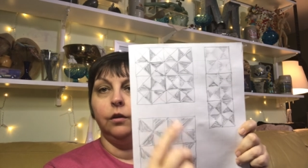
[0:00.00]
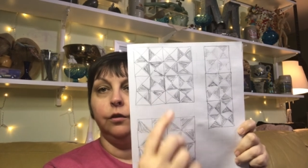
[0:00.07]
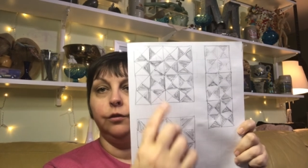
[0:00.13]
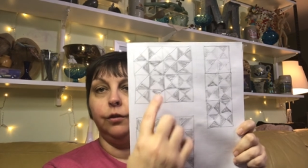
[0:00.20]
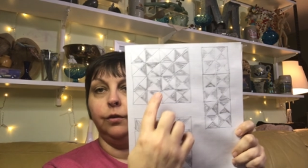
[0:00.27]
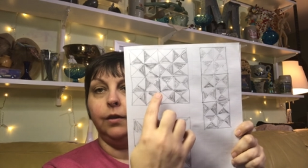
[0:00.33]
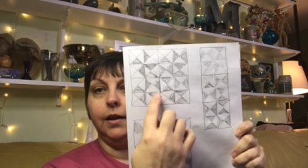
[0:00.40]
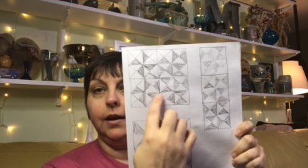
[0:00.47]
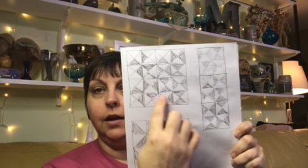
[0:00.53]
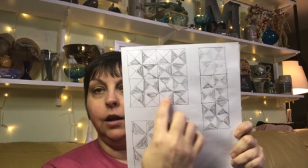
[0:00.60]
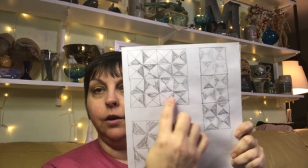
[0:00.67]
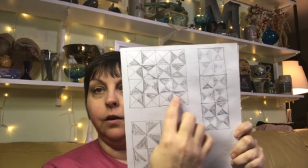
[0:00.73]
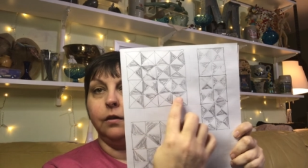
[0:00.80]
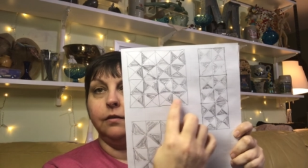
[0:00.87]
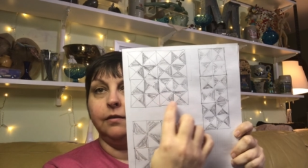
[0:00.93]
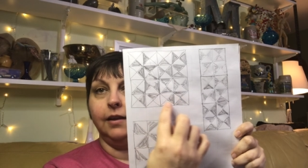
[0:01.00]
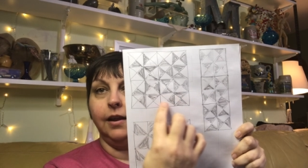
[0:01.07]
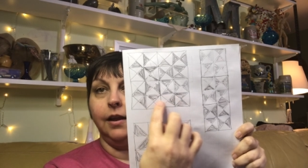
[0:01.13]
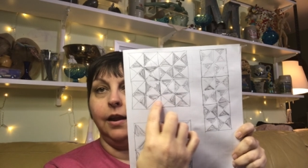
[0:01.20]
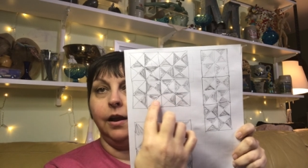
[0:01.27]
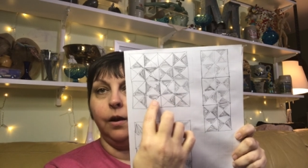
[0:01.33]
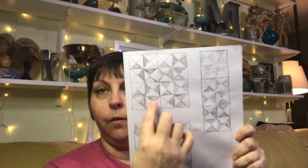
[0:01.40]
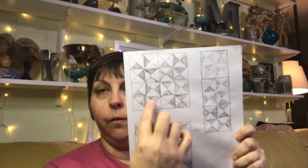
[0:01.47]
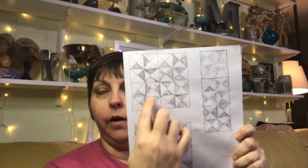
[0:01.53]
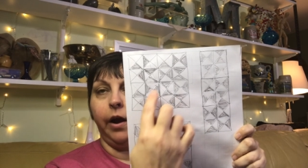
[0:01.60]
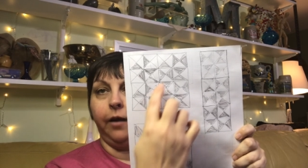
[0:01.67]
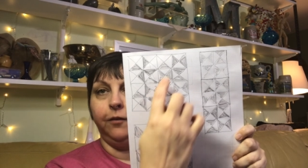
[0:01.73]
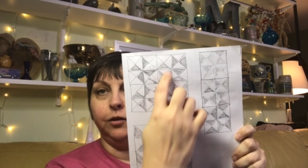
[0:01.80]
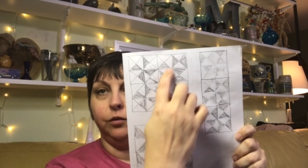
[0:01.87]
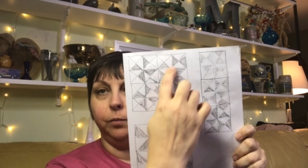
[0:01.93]
So then you can see here where
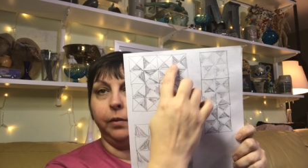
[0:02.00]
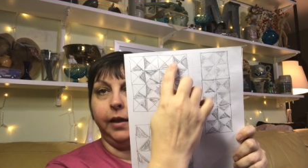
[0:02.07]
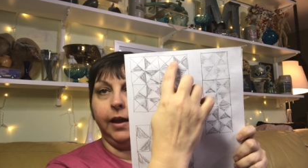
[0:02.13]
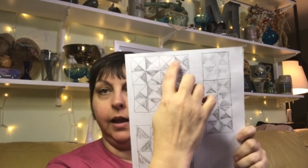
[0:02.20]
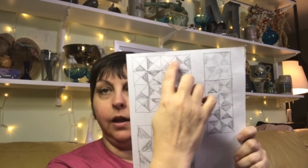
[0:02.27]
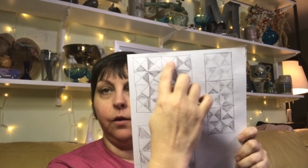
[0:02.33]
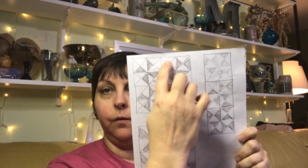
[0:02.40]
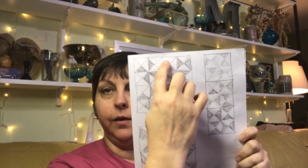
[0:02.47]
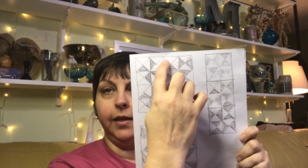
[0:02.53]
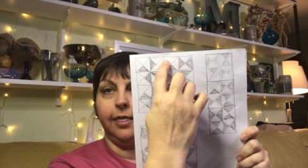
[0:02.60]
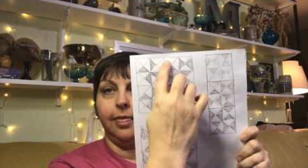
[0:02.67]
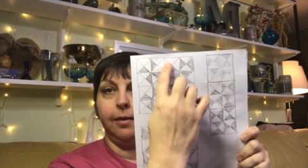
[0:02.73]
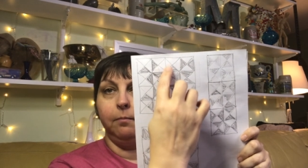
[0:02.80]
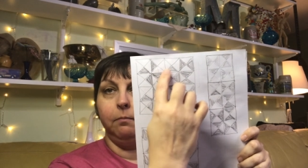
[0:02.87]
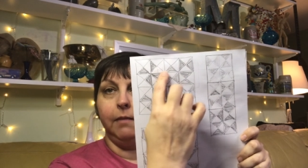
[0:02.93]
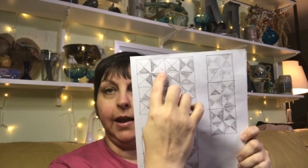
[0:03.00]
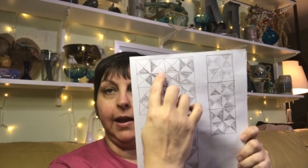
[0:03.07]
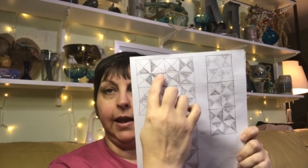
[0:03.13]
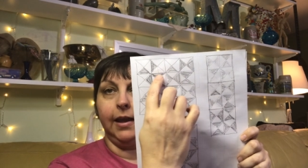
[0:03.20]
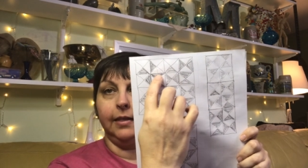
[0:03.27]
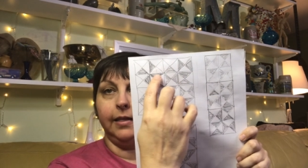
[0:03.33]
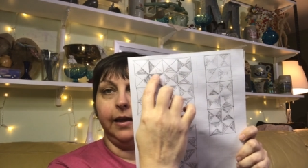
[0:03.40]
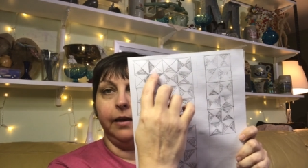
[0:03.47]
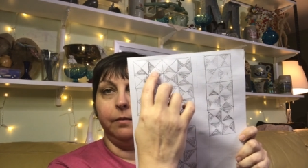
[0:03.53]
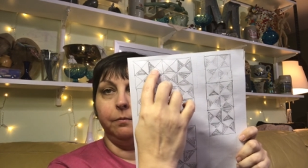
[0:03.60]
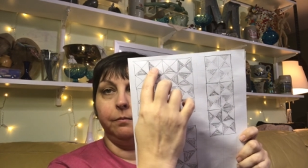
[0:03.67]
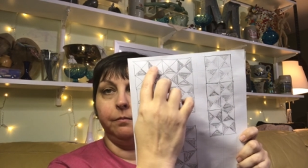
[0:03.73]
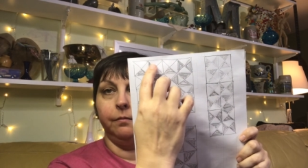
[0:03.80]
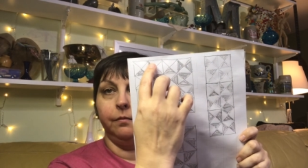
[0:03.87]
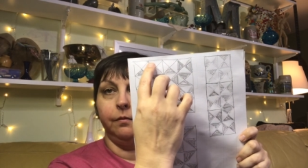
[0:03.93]
I was playing with making
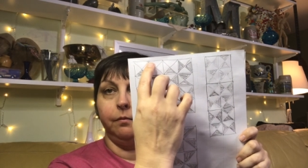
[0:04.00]
them